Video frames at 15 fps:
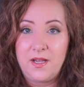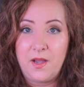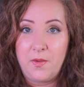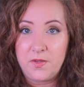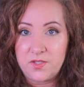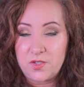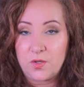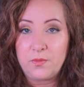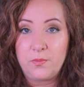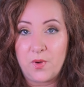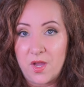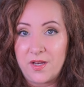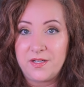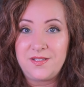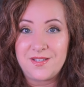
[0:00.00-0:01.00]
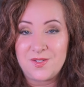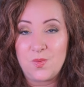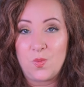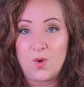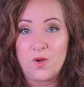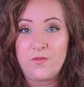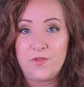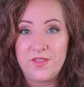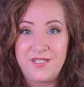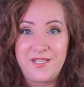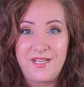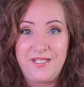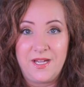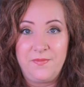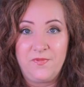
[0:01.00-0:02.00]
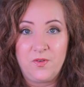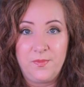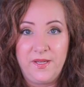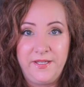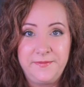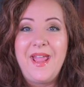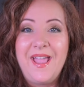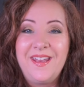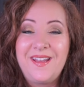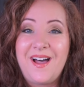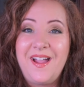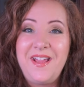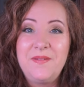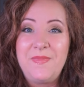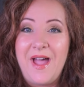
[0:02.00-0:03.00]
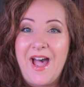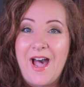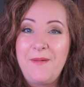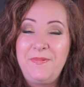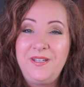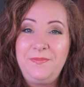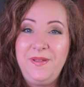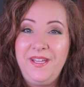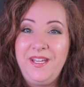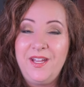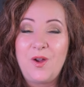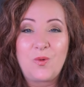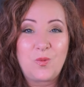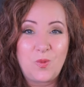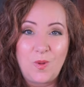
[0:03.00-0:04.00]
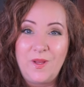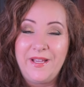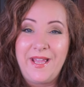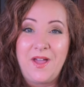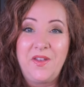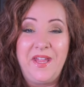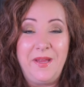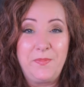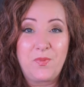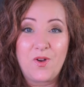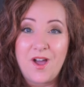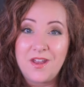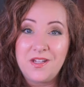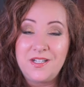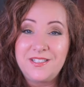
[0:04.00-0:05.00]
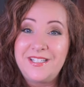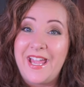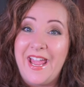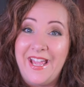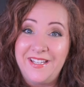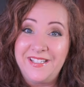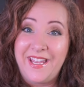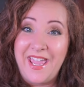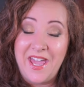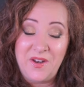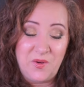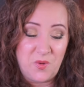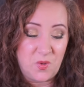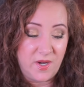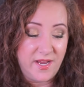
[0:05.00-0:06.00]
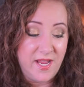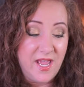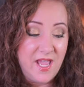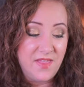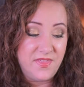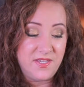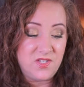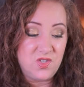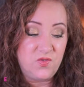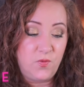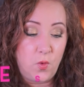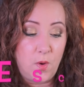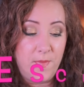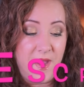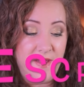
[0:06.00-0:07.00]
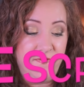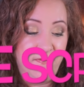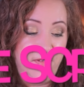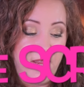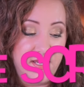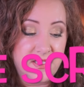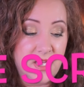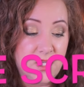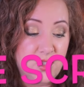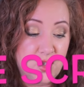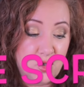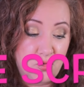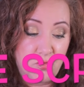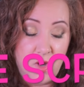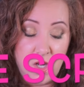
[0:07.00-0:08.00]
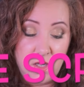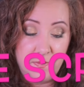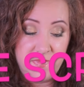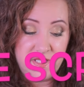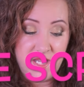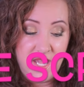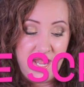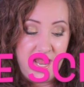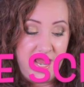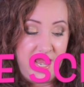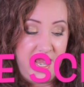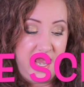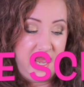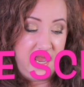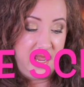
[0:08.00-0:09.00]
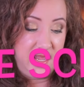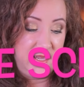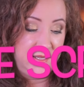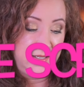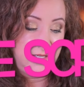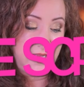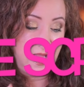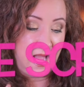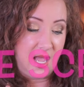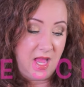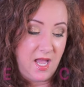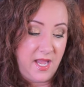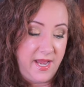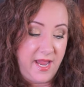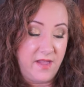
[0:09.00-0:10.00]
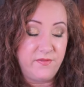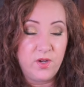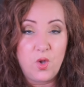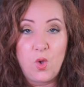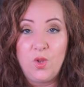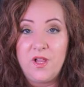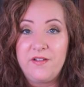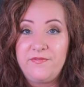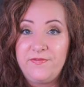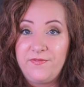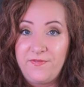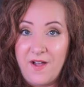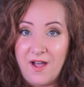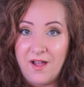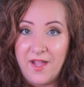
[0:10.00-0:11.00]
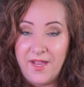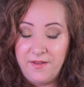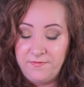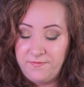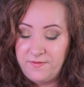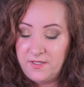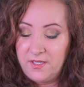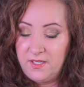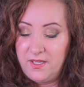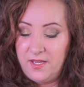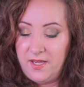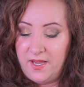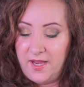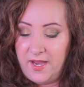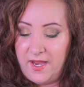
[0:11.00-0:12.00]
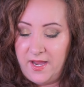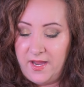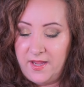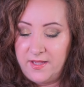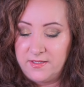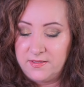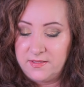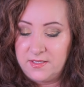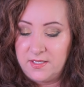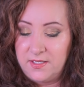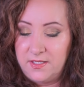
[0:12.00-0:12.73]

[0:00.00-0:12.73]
a certain product doesn't work for the daytime for me. And I am happy to be rolling out a product and a category. This is for my face scrubs and I have a goal of five and